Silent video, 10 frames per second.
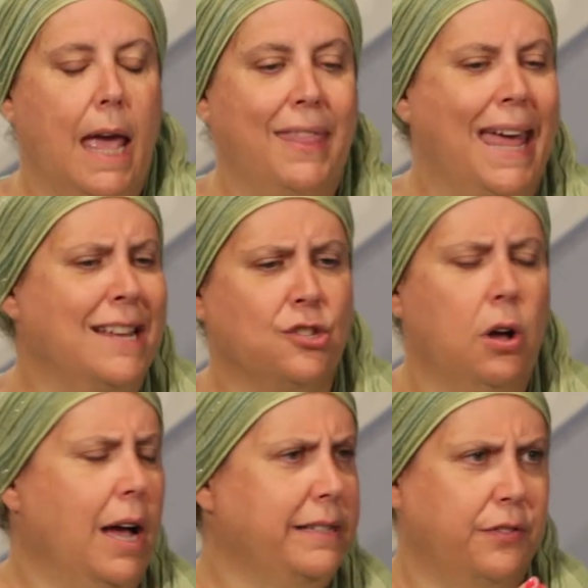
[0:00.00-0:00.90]
And that has all
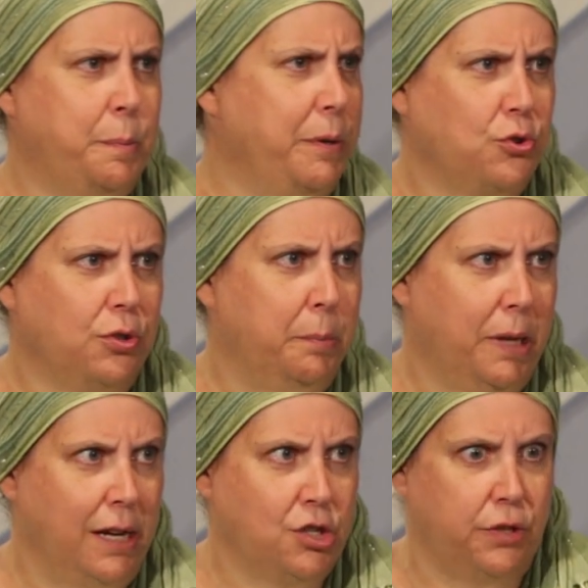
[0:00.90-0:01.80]
kinds of spiritual
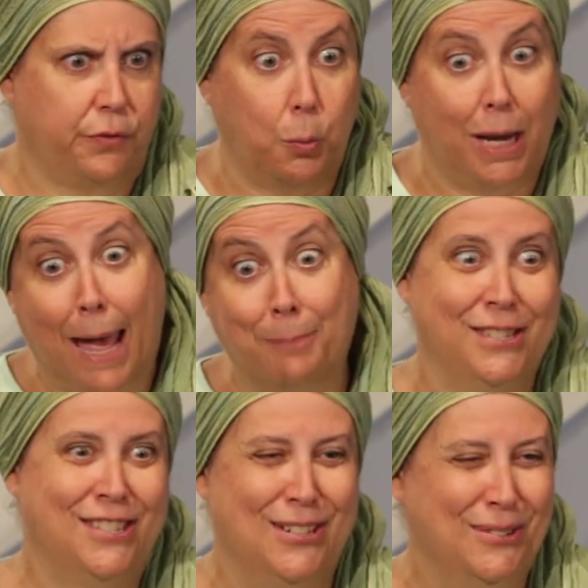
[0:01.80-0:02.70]
implications for what
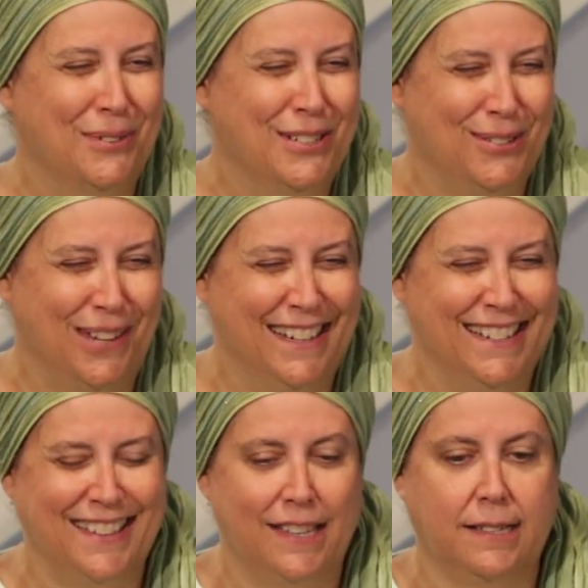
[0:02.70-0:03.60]
happens to you once you get
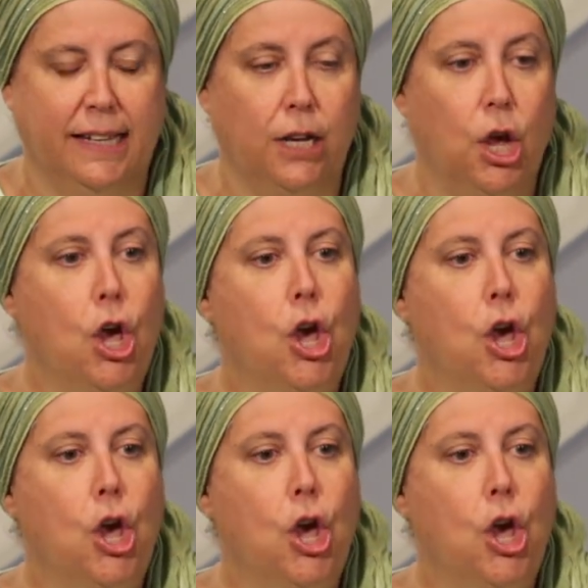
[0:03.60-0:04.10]
into this land.